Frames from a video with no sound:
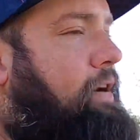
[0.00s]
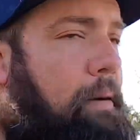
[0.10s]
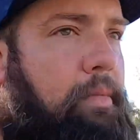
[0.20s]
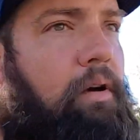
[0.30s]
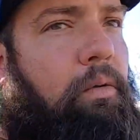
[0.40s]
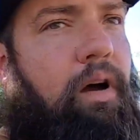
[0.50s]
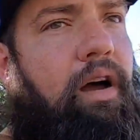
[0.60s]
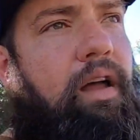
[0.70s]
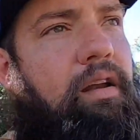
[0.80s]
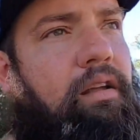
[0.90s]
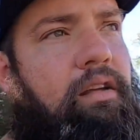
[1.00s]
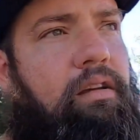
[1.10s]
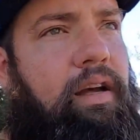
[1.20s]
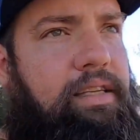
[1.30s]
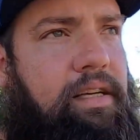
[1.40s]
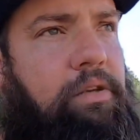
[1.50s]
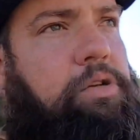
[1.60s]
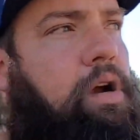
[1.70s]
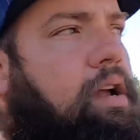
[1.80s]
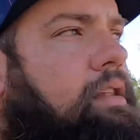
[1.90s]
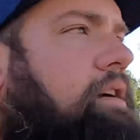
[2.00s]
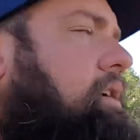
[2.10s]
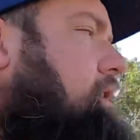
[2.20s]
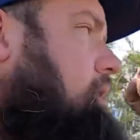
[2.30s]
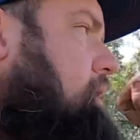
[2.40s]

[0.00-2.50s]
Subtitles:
I'm gonna run a tilt trailer,